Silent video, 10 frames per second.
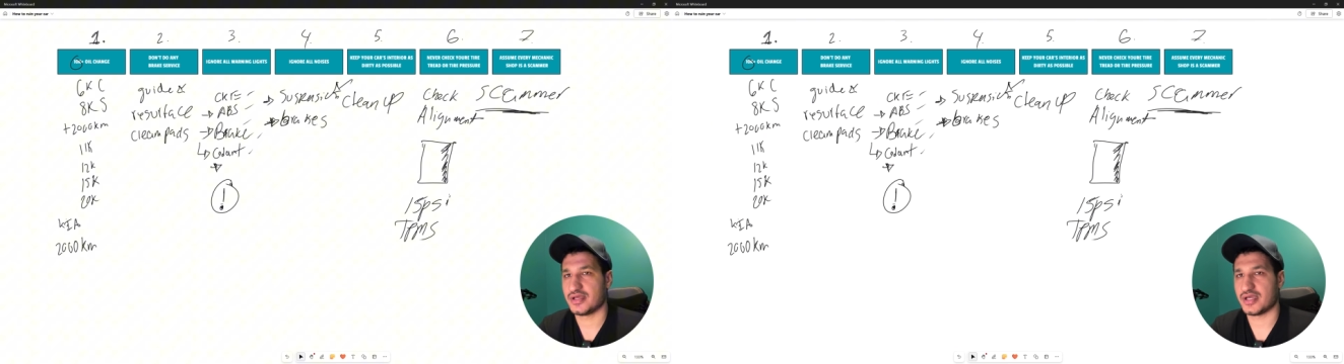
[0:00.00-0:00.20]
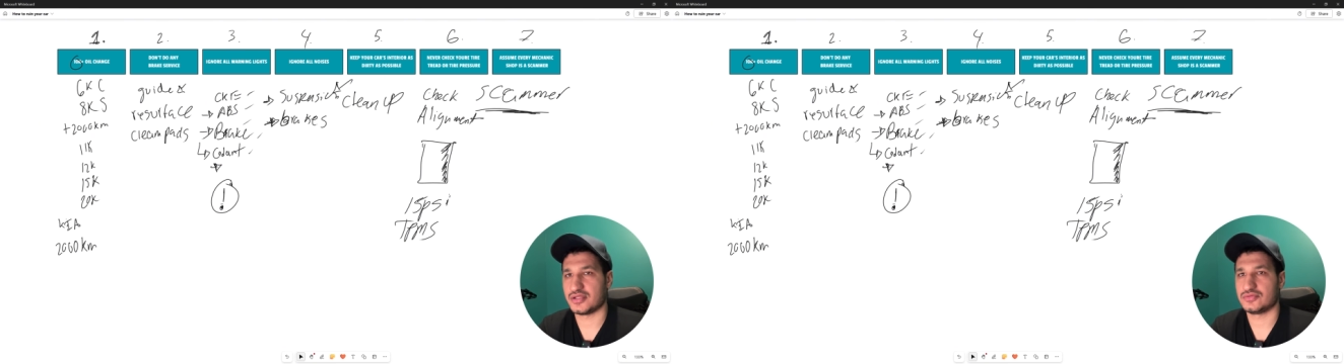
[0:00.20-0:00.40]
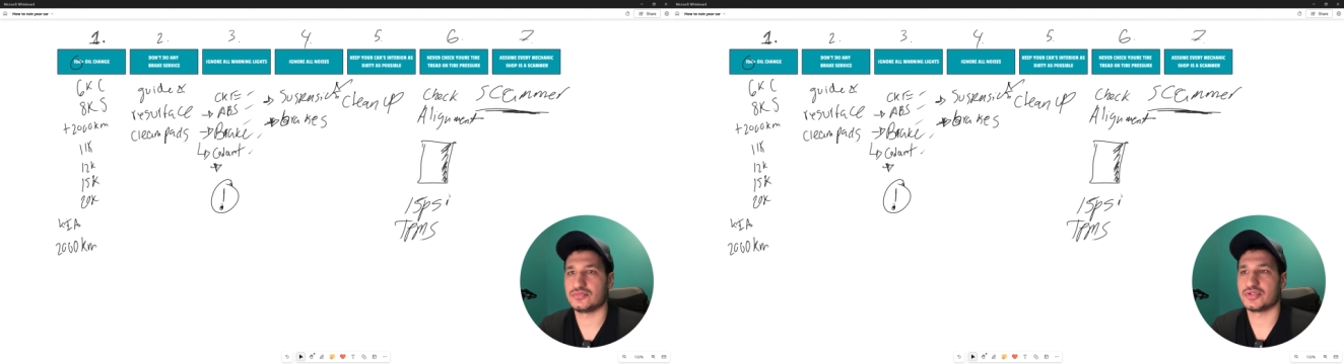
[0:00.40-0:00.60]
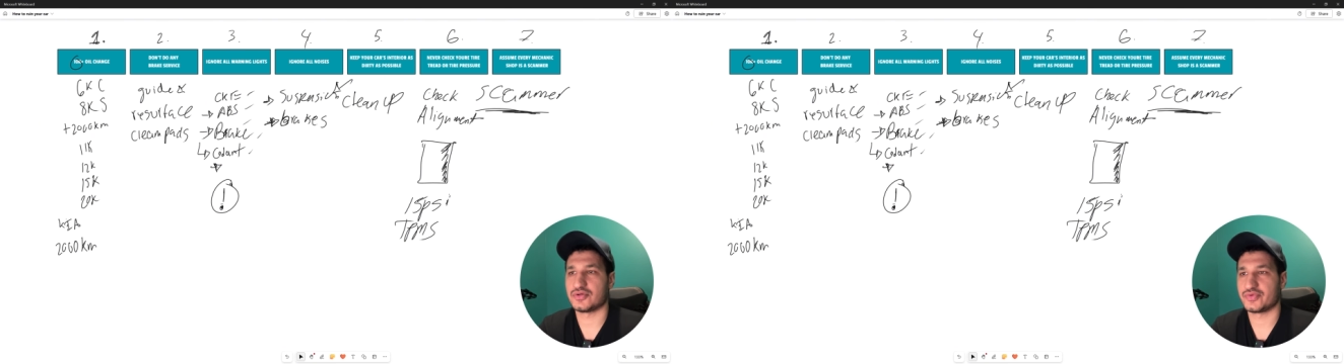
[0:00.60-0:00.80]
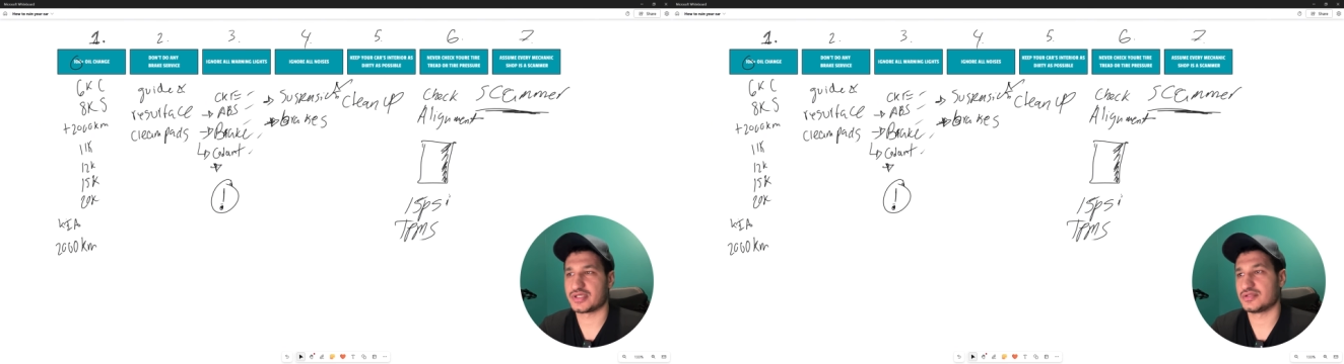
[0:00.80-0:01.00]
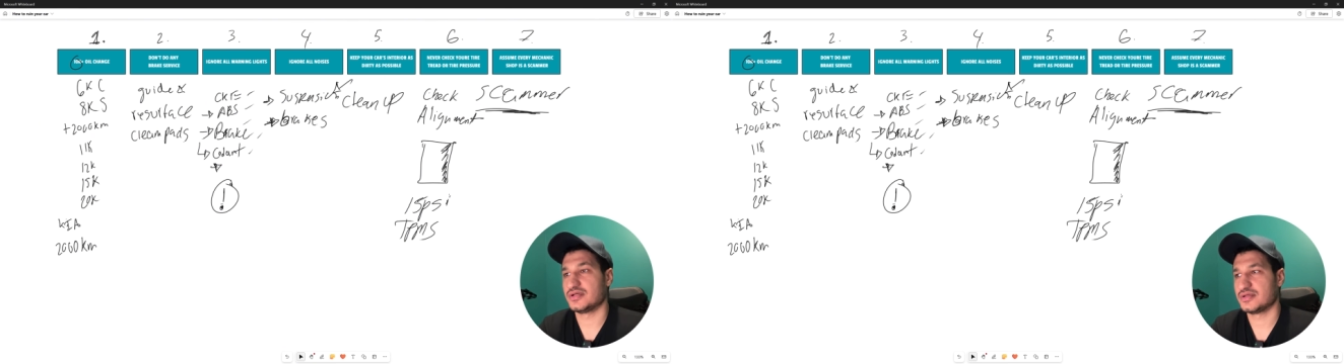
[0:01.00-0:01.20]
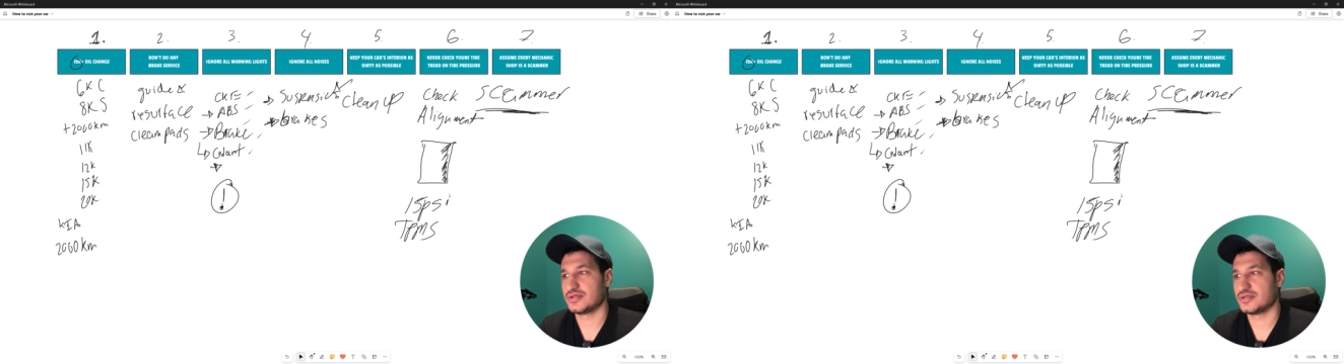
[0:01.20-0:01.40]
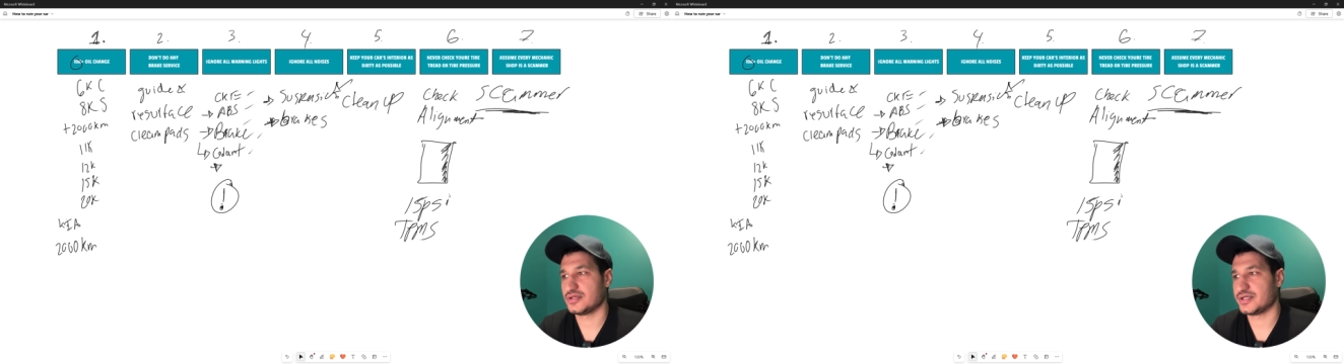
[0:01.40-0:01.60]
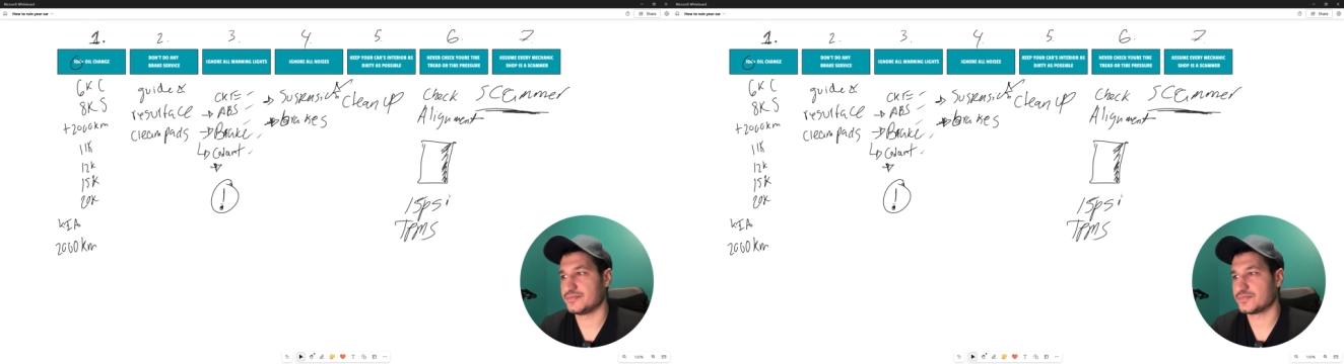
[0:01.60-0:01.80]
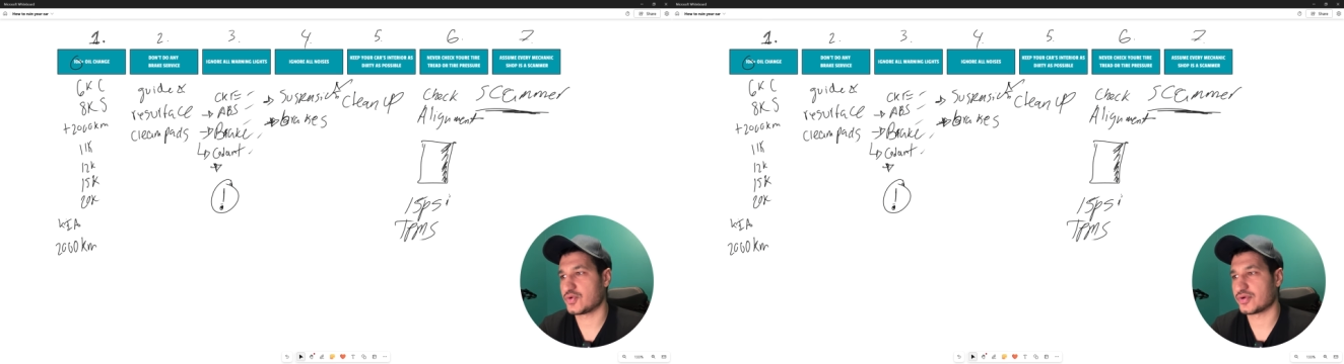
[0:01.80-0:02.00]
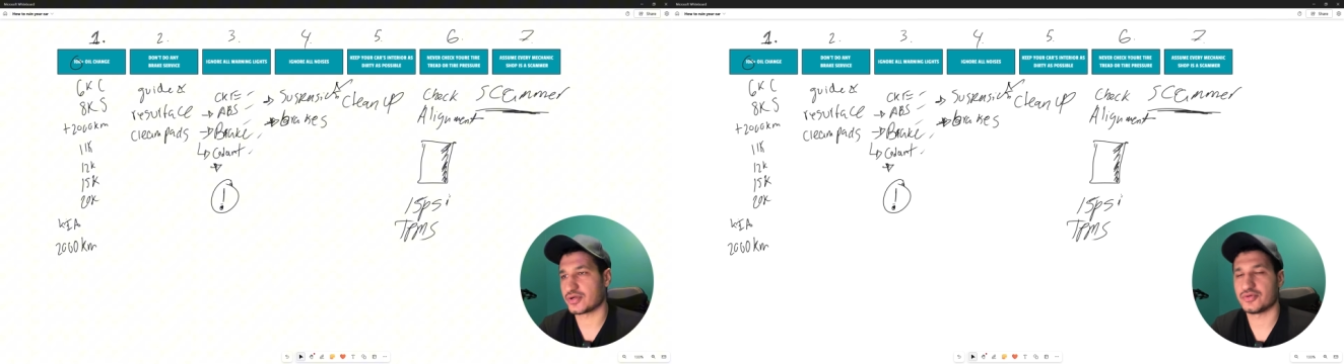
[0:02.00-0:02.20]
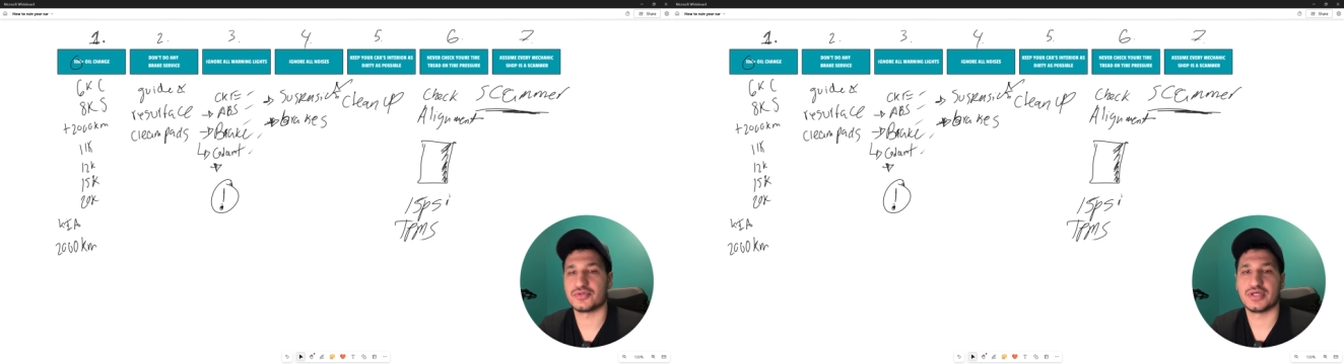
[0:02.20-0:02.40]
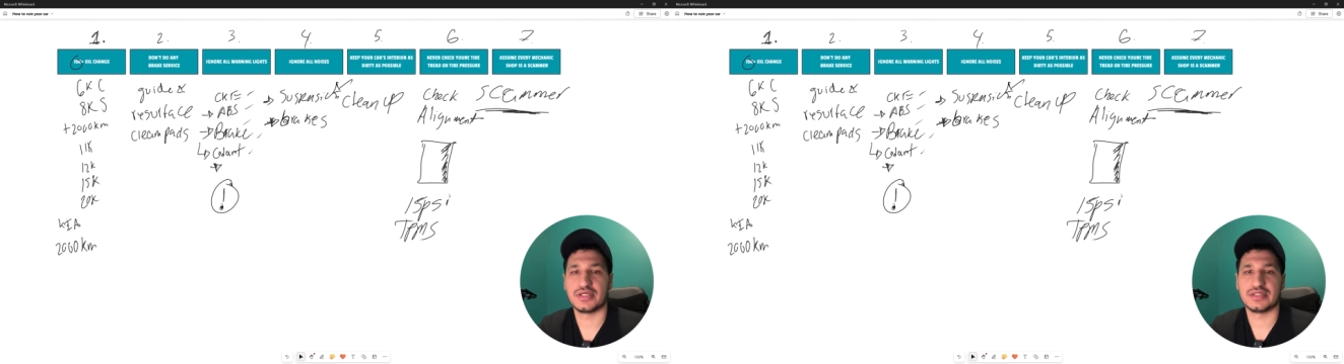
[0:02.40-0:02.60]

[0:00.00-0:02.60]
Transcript: And, we could, quote unquote,